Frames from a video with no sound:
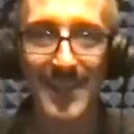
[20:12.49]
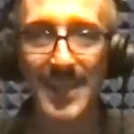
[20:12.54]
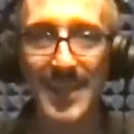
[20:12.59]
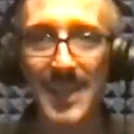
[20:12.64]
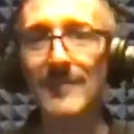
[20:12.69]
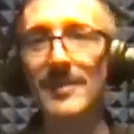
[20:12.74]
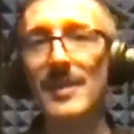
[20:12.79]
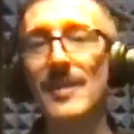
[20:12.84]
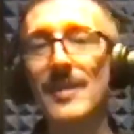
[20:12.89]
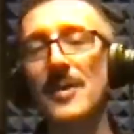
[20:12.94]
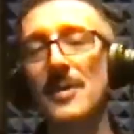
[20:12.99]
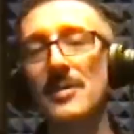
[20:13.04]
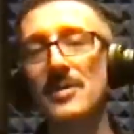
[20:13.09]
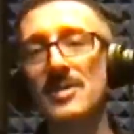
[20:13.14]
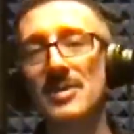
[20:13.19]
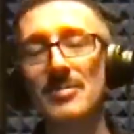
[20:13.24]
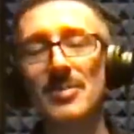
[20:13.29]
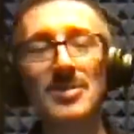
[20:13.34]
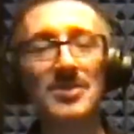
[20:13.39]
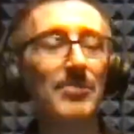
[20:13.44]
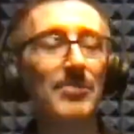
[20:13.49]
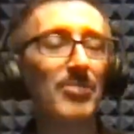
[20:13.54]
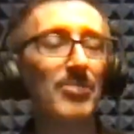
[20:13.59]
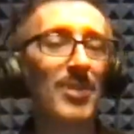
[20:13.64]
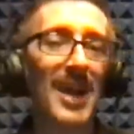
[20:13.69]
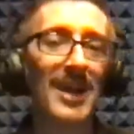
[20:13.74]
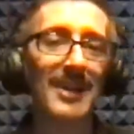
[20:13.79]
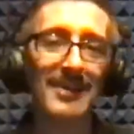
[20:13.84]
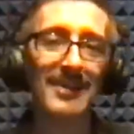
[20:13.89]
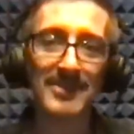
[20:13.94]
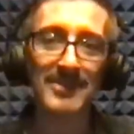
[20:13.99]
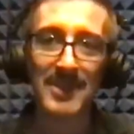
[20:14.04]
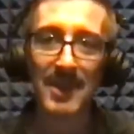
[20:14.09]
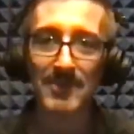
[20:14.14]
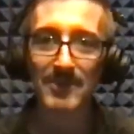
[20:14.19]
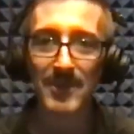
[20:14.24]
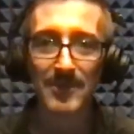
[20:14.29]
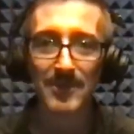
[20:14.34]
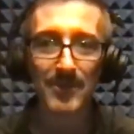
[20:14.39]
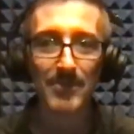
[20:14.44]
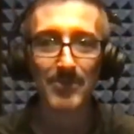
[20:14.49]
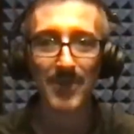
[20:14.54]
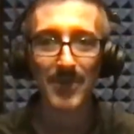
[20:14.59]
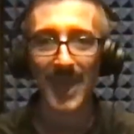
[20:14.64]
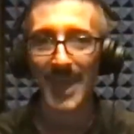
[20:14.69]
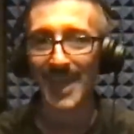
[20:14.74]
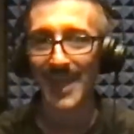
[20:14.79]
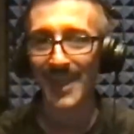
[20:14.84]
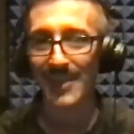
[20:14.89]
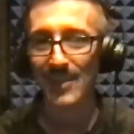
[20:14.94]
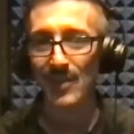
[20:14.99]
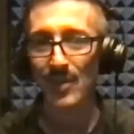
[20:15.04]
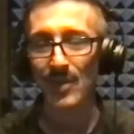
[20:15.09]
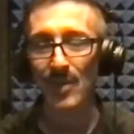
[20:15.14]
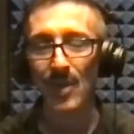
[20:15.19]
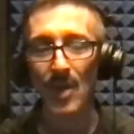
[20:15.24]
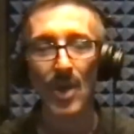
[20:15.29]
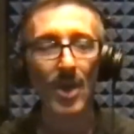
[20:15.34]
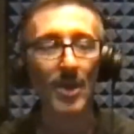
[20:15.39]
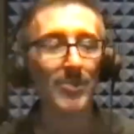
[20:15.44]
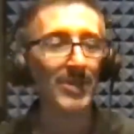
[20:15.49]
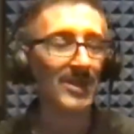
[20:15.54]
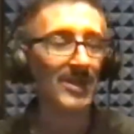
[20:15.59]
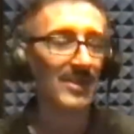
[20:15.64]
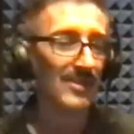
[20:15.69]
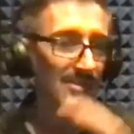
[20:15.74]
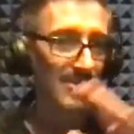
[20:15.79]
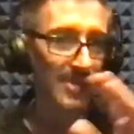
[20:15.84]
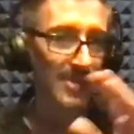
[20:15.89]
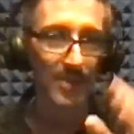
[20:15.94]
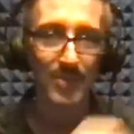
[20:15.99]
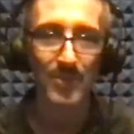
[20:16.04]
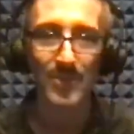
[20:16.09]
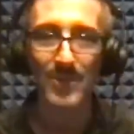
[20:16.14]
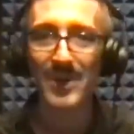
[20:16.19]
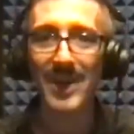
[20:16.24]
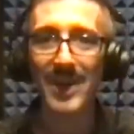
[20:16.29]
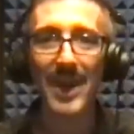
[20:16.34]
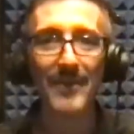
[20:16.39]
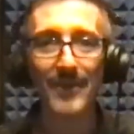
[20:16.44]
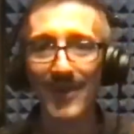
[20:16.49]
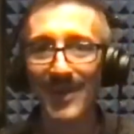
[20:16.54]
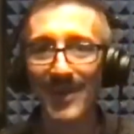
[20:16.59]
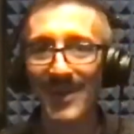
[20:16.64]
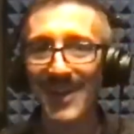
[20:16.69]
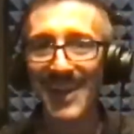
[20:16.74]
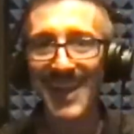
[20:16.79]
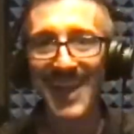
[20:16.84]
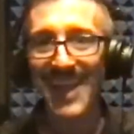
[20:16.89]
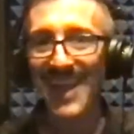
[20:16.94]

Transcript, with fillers: Even if I was supposed to practice something for band or Arban's or whatever,